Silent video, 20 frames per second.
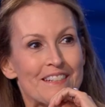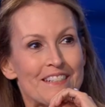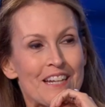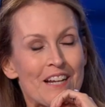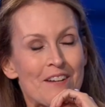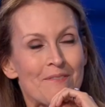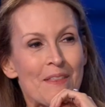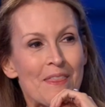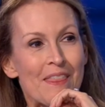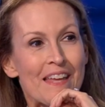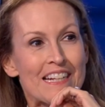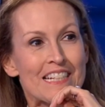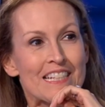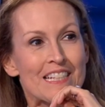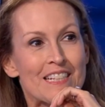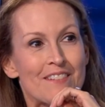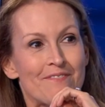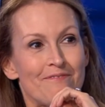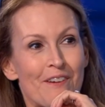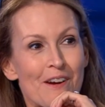Gentlemen,
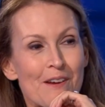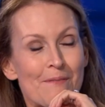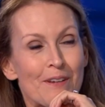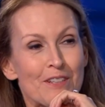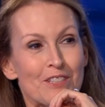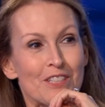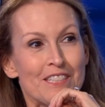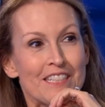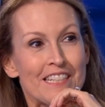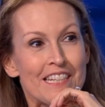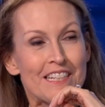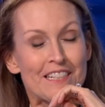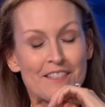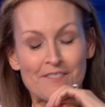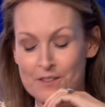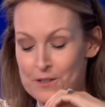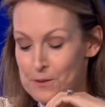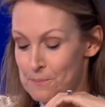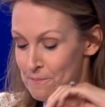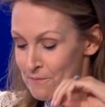thanks very much indeed
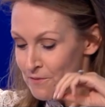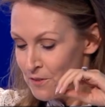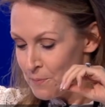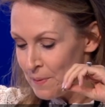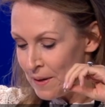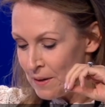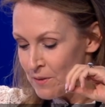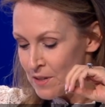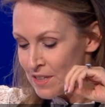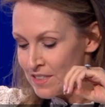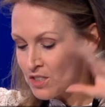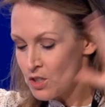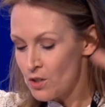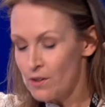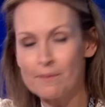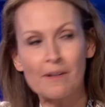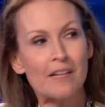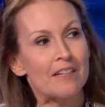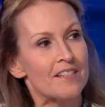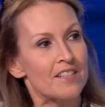for being with us. John,
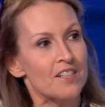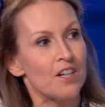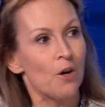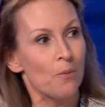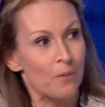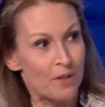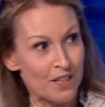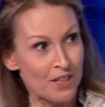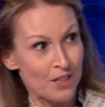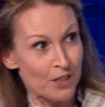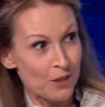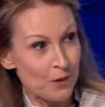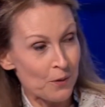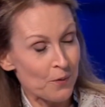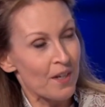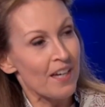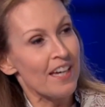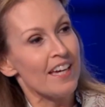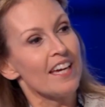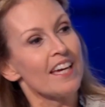I'm going to start with you.
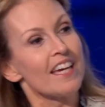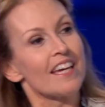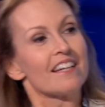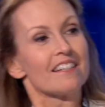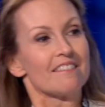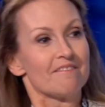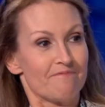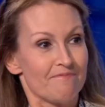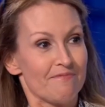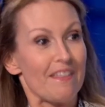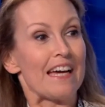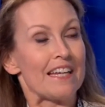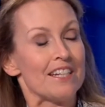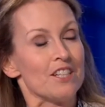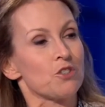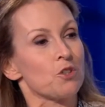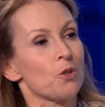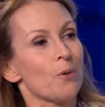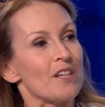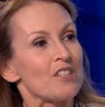Okay. That
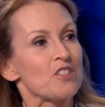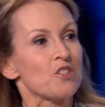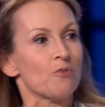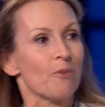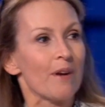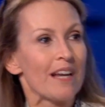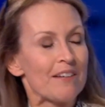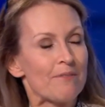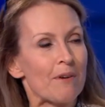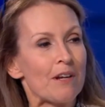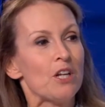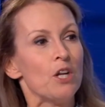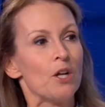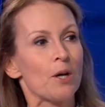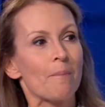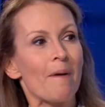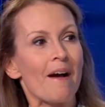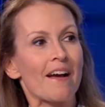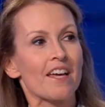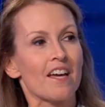initial question really, when you look
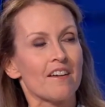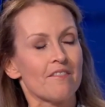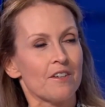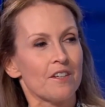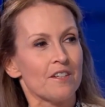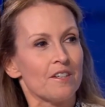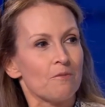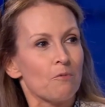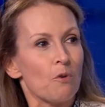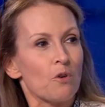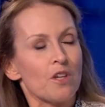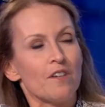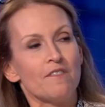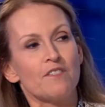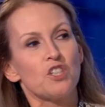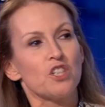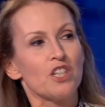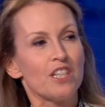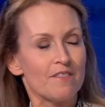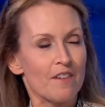back over what you've
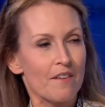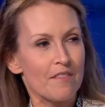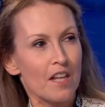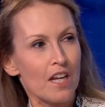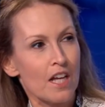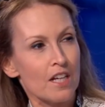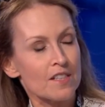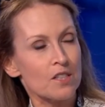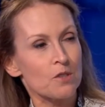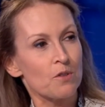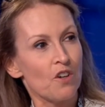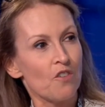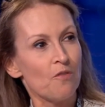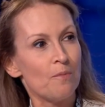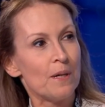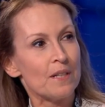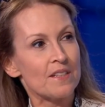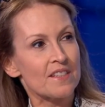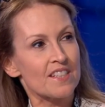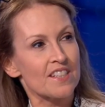achieved over the last 12
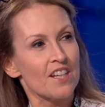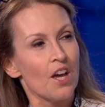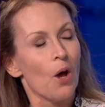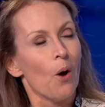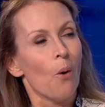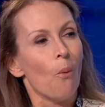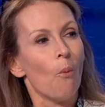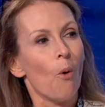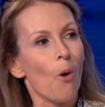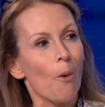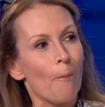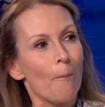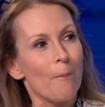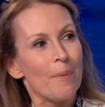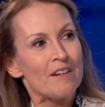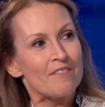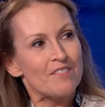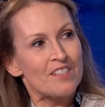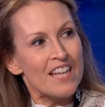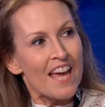months, what bit
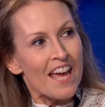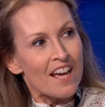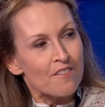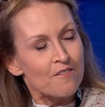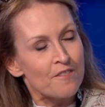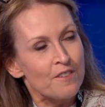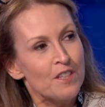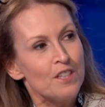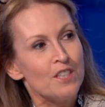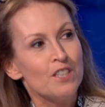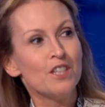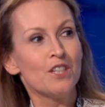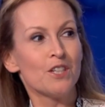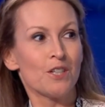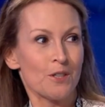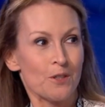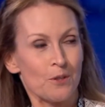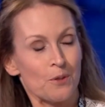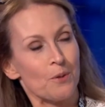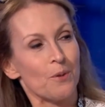of tech for
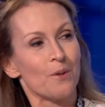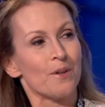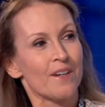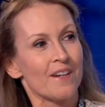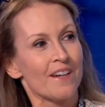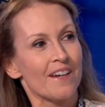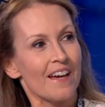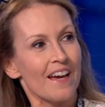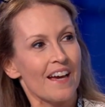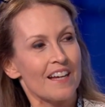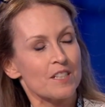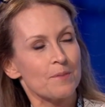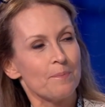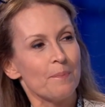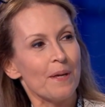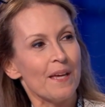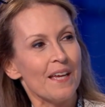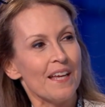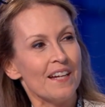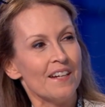you has
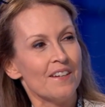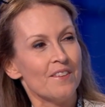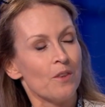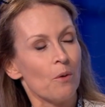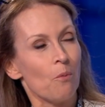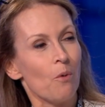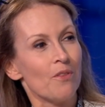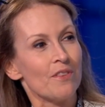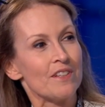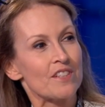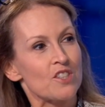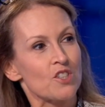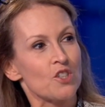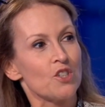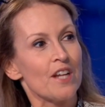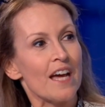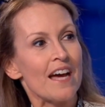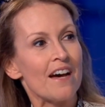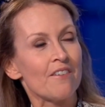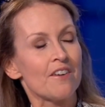been the one that stood
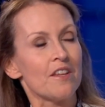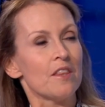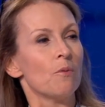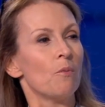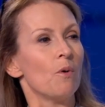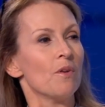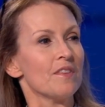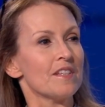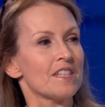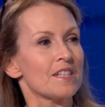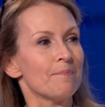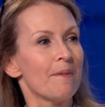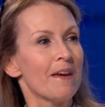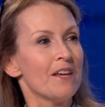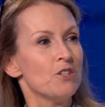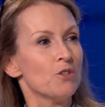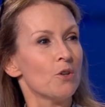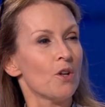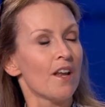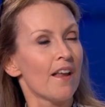out and the one that's made
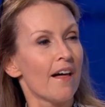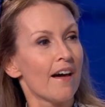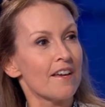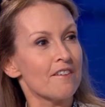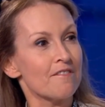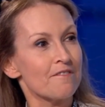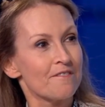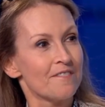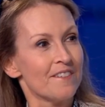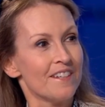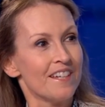your life